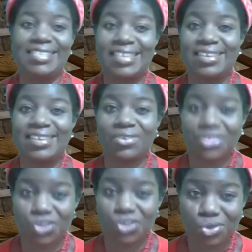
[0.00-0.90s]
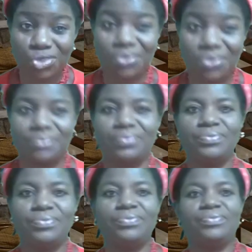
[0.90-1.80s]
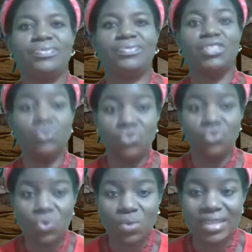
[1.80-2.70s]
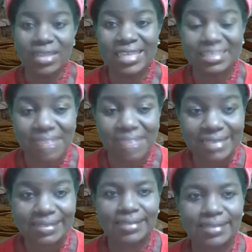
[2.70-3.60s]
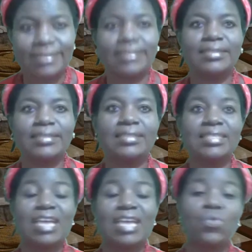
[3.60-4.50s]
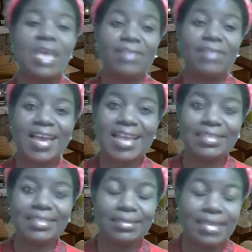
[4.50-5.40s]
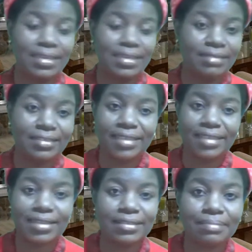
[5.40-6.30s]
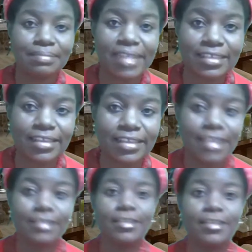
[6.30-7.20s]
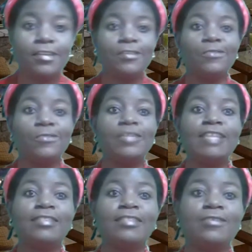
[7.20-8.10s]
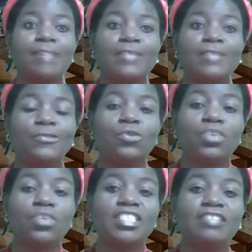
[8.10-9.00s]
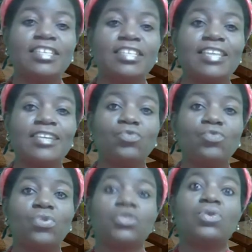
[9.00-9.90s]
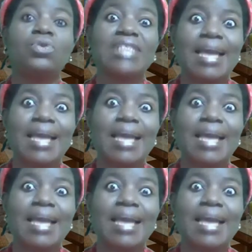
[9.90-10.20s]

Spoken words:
constitution. You know what that means. And we have had a Christian president. The only thing Obasanjo was interested in was third term.